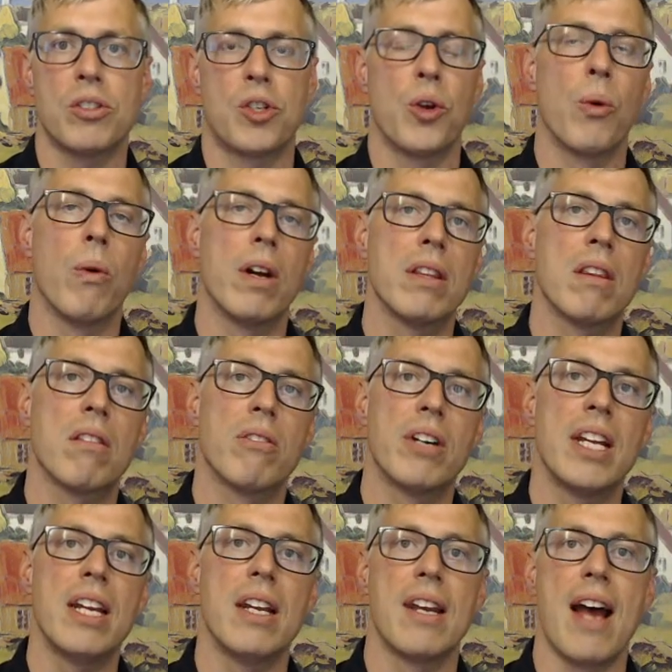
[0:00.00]

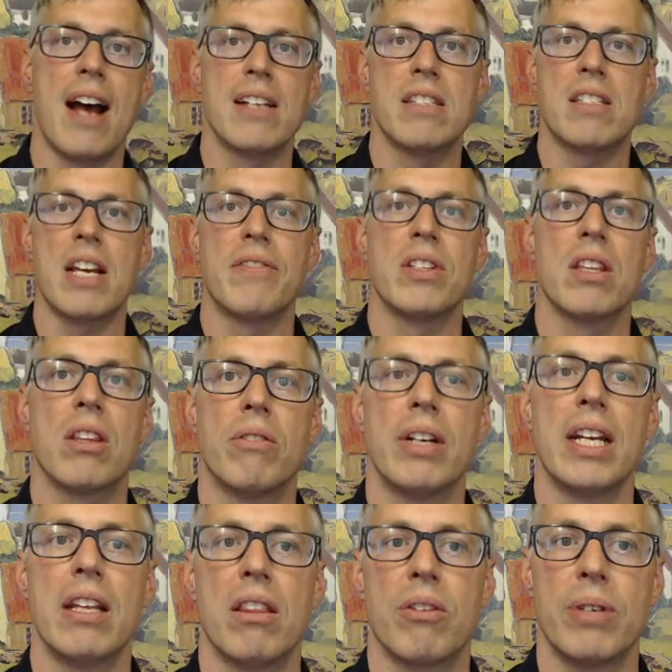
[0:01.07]

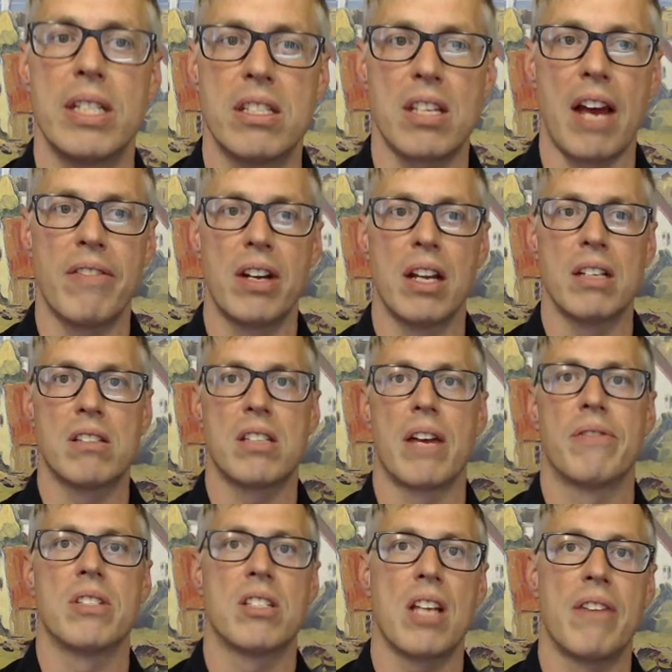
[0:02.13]

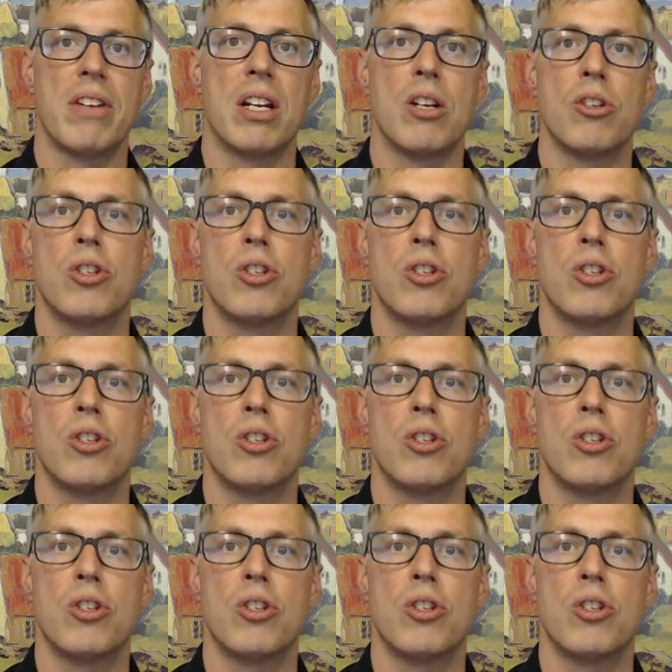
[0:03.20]
213-973-3777,